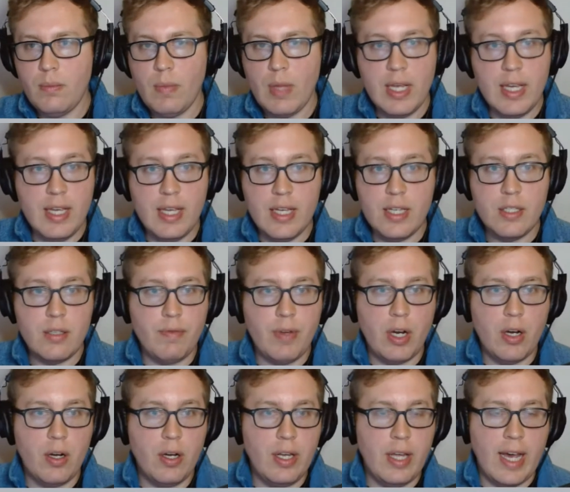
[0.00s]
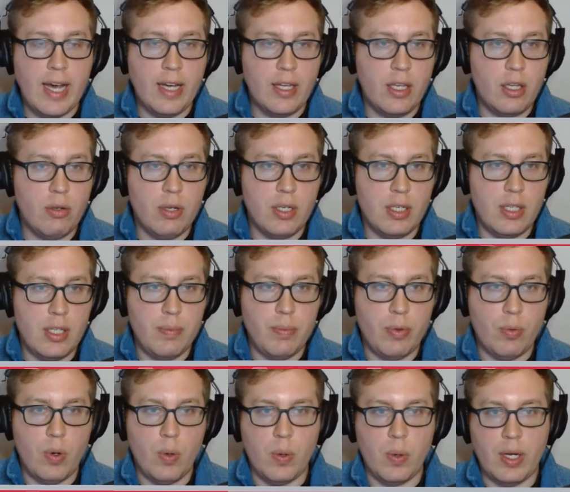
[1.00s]
He is a very accurate deep
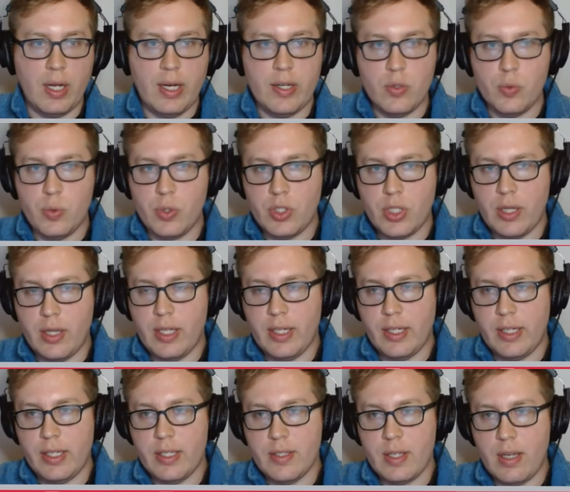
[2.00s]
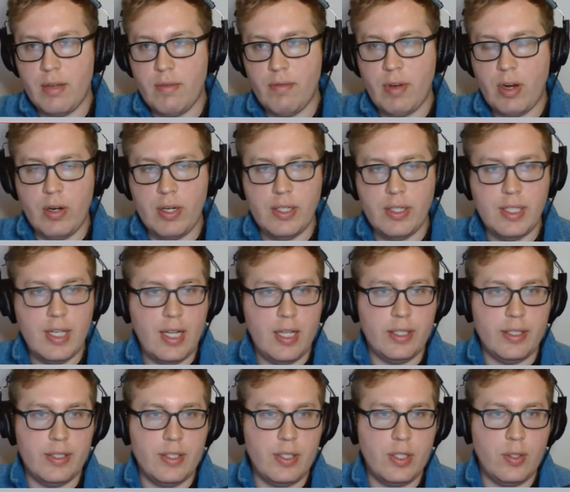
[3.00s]
thrower, guys, which I think is a very
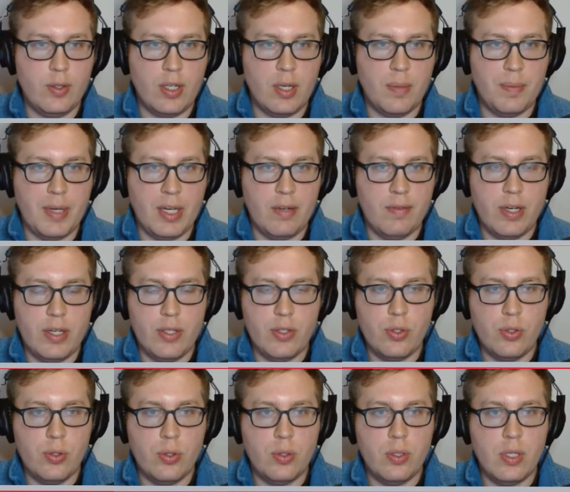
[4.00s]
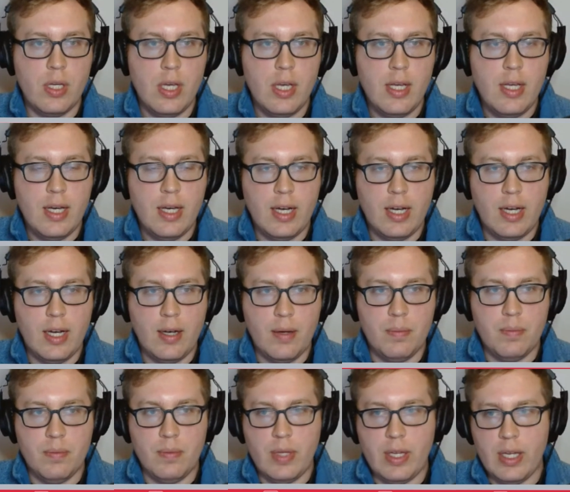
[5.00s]
telling skill coming out of high school.
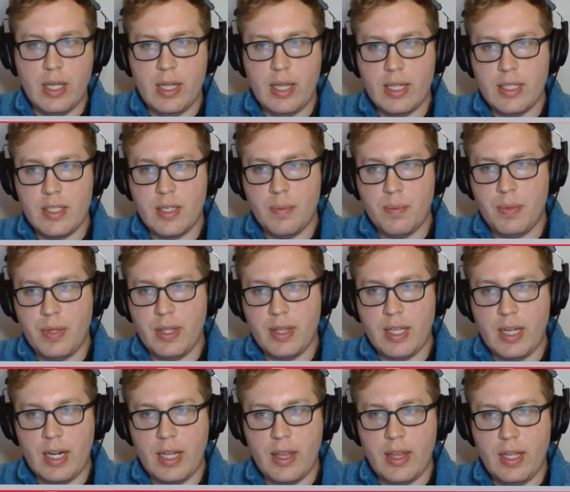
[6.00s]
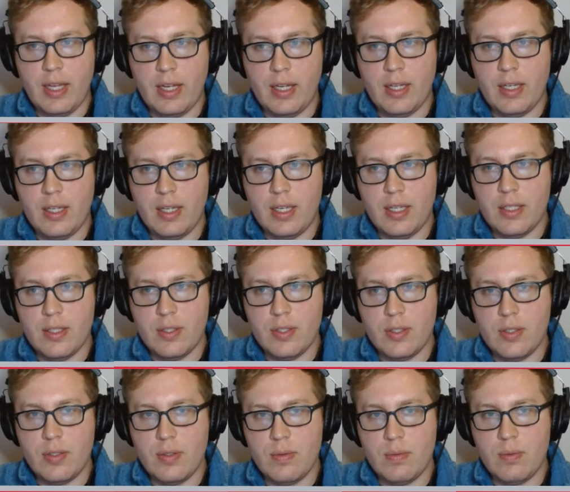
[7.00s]
That's something that I think
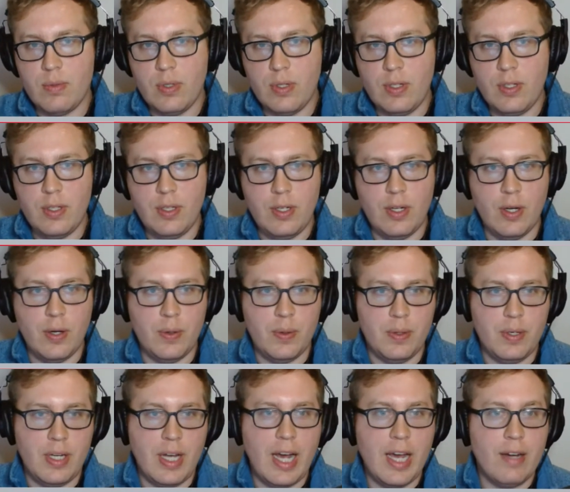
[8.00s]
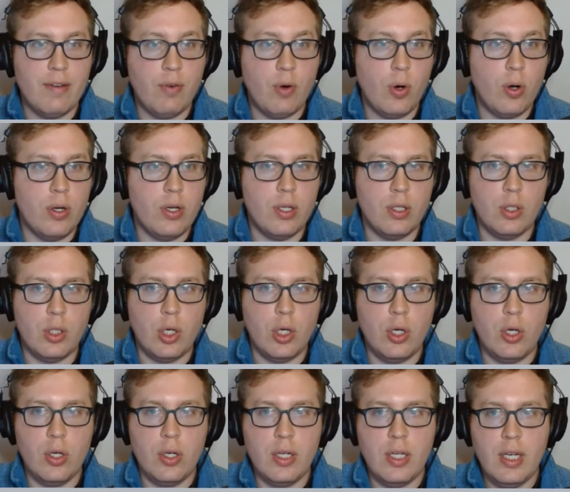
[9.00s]
is, kind of hard to
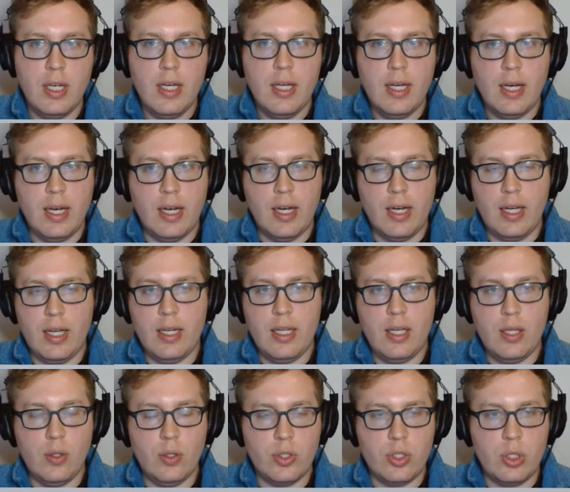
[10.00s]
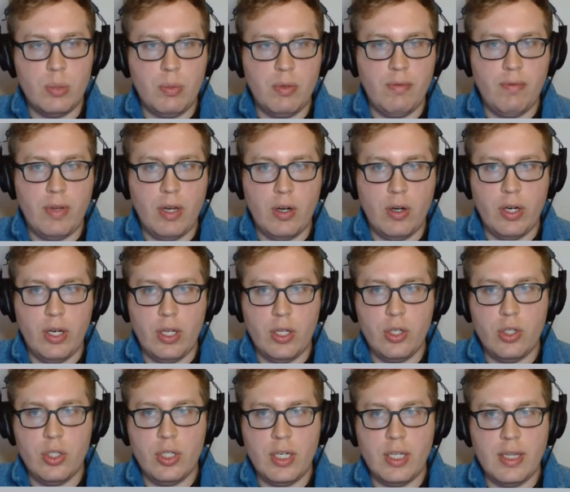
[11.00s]
learn. And he looks to be very
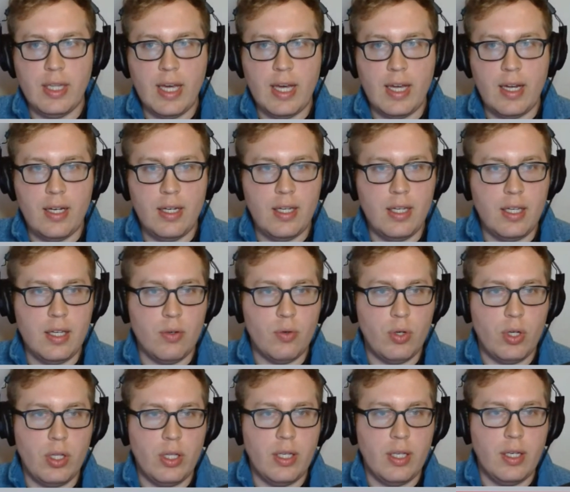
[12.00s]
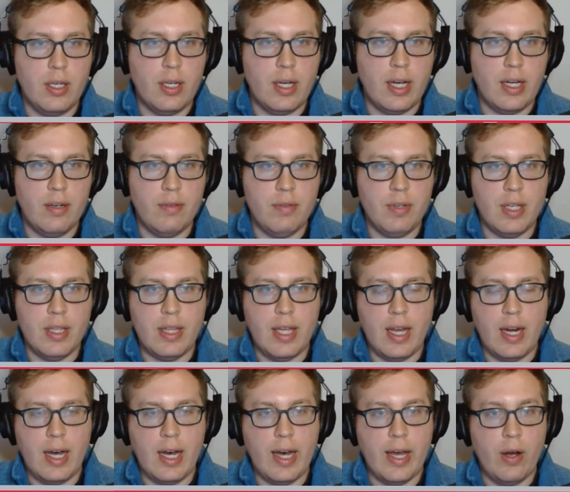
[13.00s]
good at that. He can really kind of get that
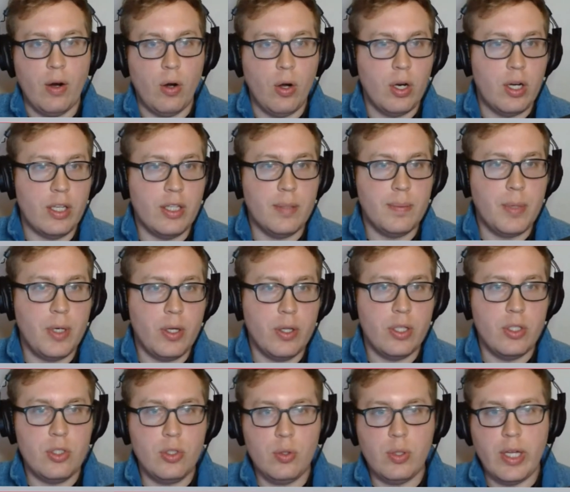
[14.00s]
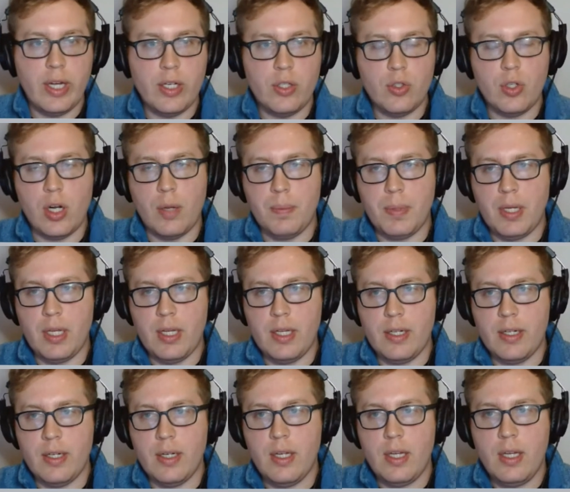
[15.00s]
high arc on the ball that you like, drop it
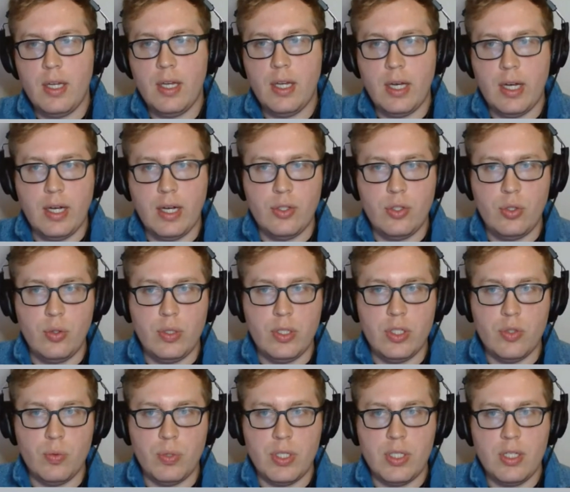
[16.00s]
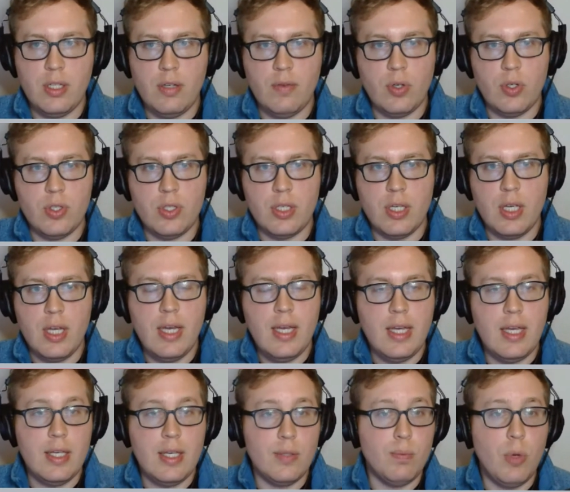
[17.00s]
in to his receivers.
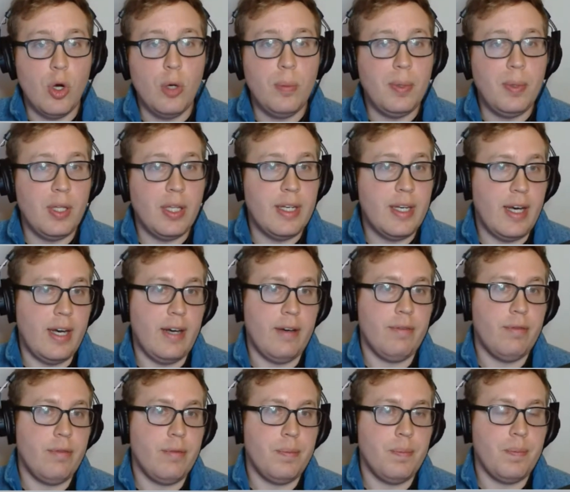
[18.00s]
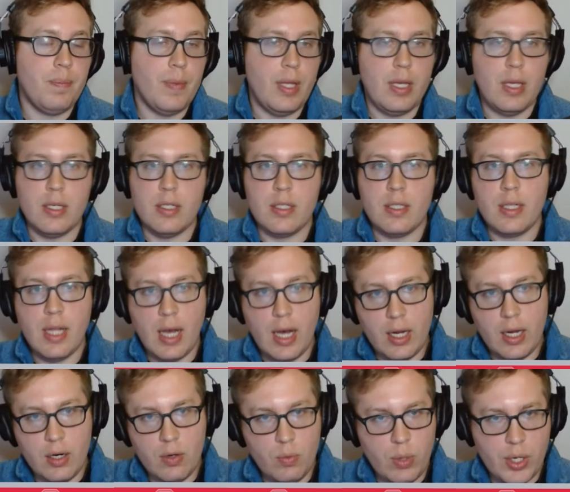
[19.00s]
He's mobile enough. He is
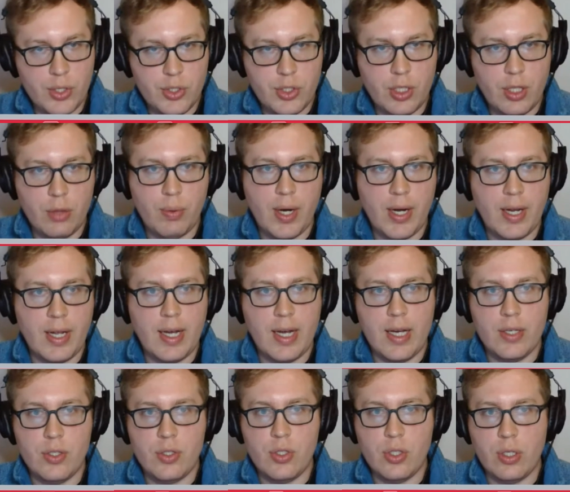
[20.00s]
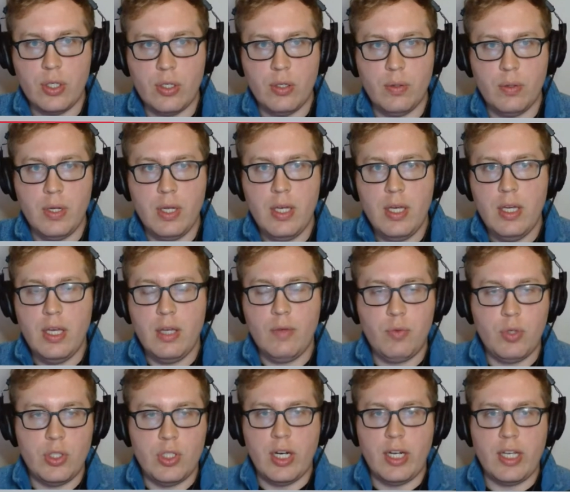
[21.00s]
not a rushing threat, guys. So if
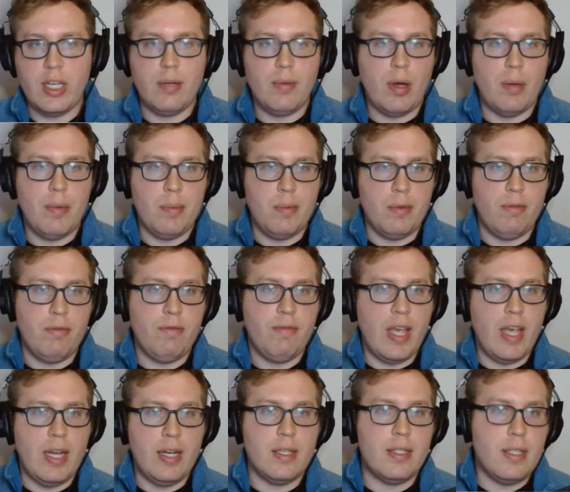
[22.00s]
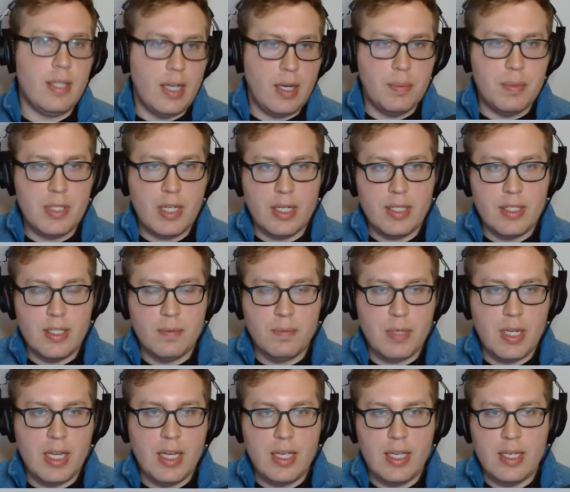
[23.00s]
we're talking about maybe fantasy upside
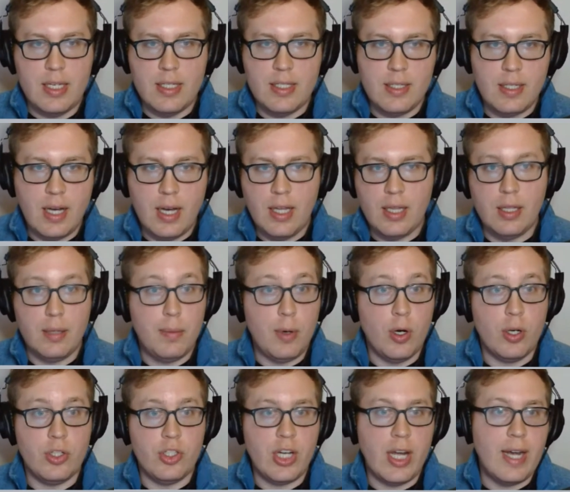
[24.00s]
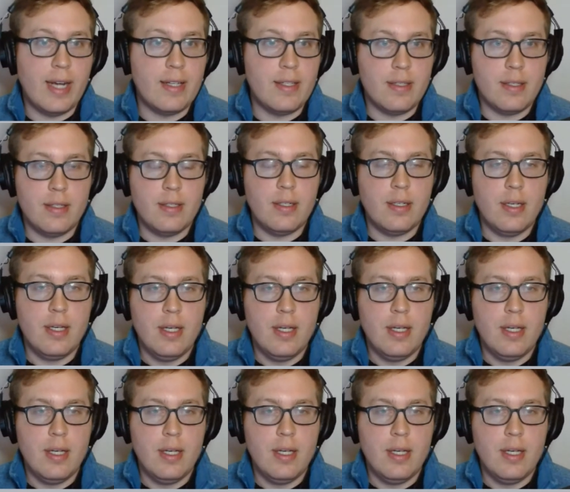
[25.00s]
someday, he's not Lamar Jackson.